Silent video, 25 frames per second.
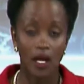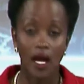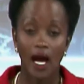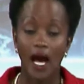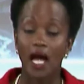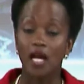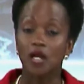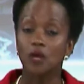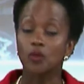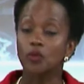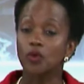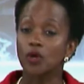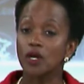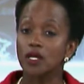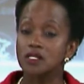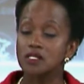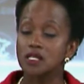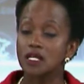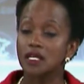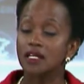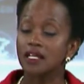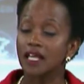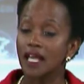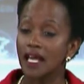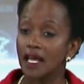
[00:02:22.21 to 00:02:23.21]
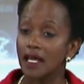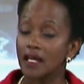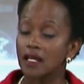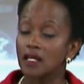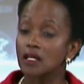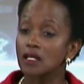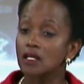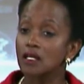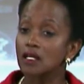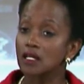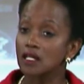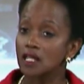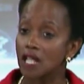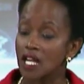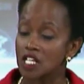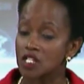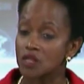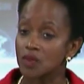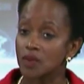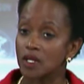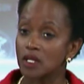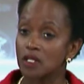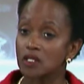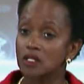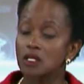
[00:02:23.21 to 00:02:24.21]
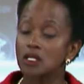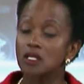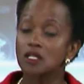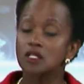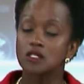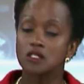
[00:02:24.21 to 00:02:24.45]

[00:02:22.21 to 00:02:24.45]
and embracing gay, lesbian,